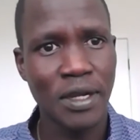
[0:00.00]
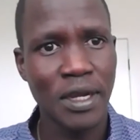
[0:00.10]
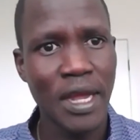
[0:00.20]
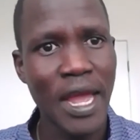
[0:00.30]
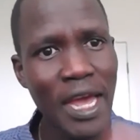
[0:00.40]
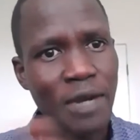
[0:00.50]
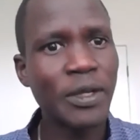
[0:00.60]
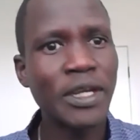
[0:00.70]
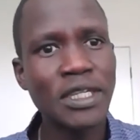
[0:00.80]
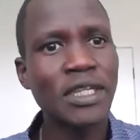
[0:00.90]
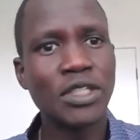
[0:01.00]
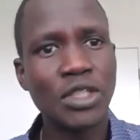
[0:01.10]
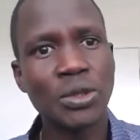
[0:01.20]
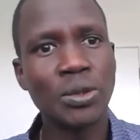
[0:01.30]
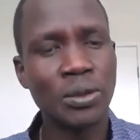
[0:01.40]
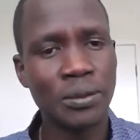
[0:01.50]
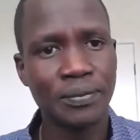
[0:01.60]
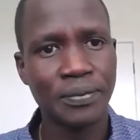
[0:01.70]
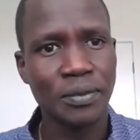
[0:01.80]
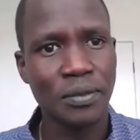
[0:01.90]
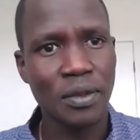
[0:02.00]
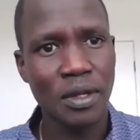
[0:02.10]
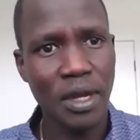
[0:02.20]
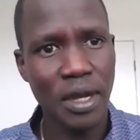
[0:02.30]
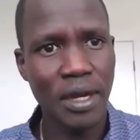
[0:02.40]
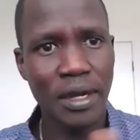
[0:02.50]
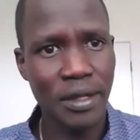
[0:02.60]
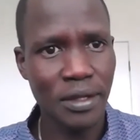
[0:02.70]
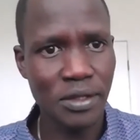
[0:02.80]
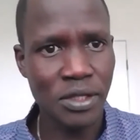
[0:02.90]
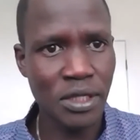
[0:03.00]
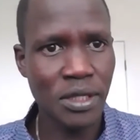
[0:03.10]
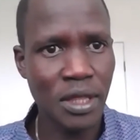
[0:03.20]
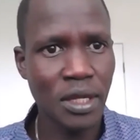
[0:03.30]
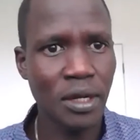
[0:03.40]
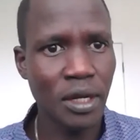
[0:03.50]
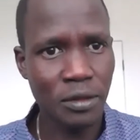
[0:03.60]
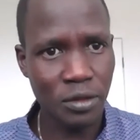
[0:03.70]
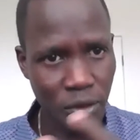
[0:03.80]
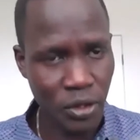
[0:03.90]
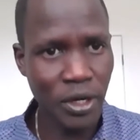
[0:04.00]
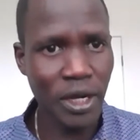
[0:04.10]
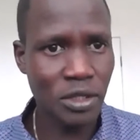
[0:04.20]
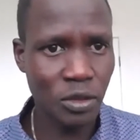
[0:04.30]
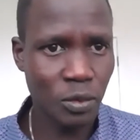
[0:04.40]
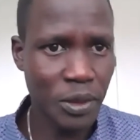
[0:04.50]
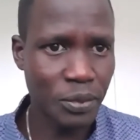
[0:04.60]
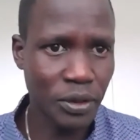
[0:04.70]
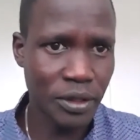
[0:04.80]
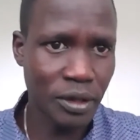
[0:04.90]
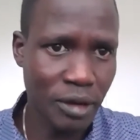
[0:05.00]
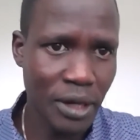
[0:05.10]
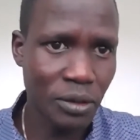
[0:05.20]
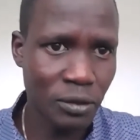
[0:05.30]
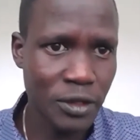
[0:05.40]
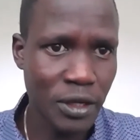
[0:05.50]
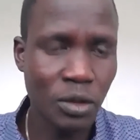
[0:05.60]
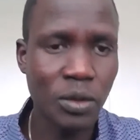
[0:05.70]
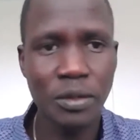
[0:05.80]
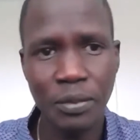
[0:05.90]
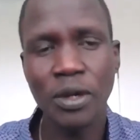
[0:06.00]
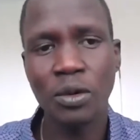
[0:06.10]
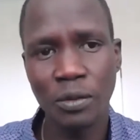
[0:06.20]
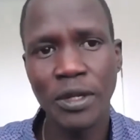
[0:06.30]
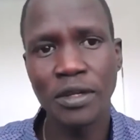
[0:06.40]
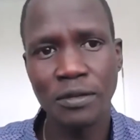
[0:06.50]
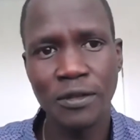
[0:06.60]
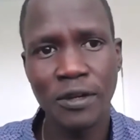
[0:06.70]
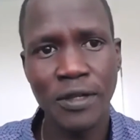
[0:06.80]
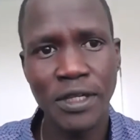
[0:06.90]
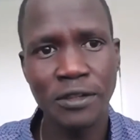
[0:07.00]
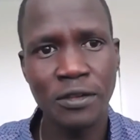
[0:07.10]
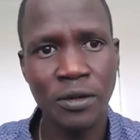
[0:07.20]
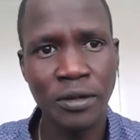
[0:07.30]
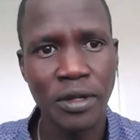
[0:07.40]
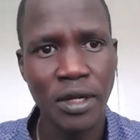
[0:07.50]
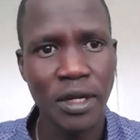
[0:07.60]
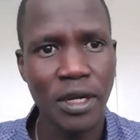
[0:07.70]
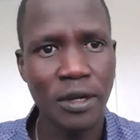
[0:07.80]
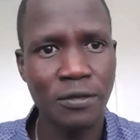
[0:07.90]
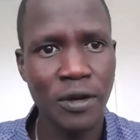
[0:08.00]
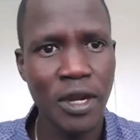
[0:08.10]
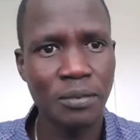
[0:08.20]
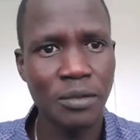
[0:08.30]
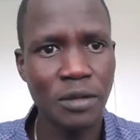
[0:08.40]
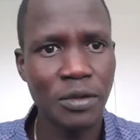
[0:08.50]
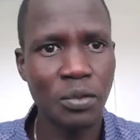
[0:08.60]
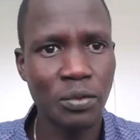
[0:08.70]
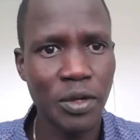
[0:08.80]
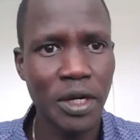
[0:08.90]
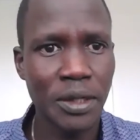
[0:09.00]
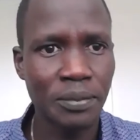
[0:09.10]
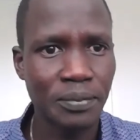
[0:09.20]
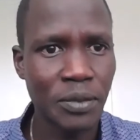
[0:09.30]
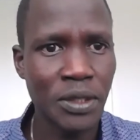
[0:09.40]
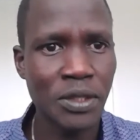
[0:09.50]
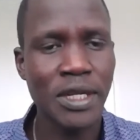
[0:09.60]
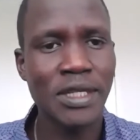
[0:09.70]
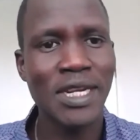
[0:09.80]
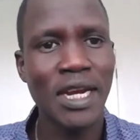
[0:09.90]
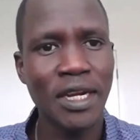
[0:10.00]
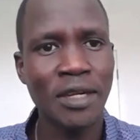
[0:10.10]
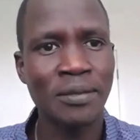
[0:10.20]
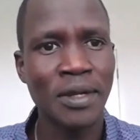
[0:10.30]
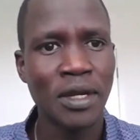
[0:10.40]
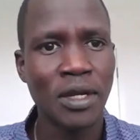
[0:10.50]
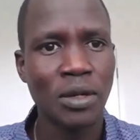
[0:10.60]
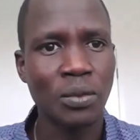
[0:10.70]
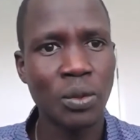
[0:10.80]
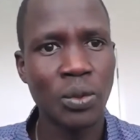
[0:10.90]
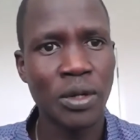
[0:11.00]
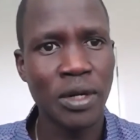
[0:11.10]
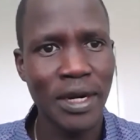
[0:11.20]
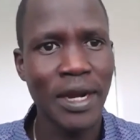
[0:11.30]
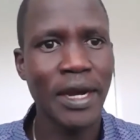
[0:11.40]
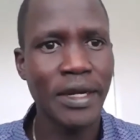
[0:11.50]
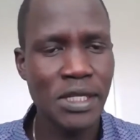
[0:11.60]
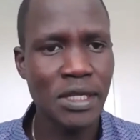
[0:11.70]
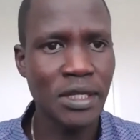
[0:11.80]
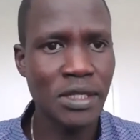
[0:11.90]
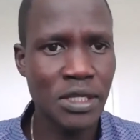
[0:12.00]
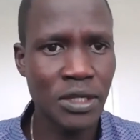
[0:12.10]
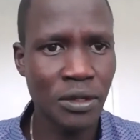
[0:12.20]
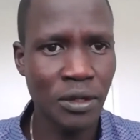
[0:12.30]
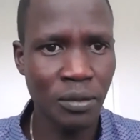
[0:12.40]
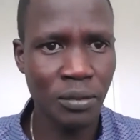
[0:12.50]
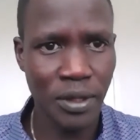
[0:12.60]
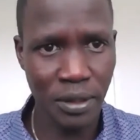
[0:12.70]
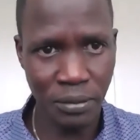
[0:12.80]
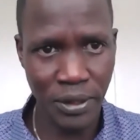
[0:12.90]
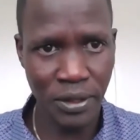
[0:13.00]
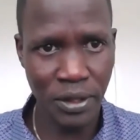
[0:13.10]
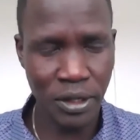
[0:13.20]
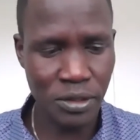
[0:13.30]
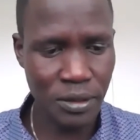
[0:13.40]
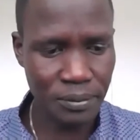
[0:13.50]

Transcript: had Bill didn't do such a thing, connecting to people on the ground over there. It would have been very, very difficult for him to even move around, because at the time we were at a high insecurity within the country.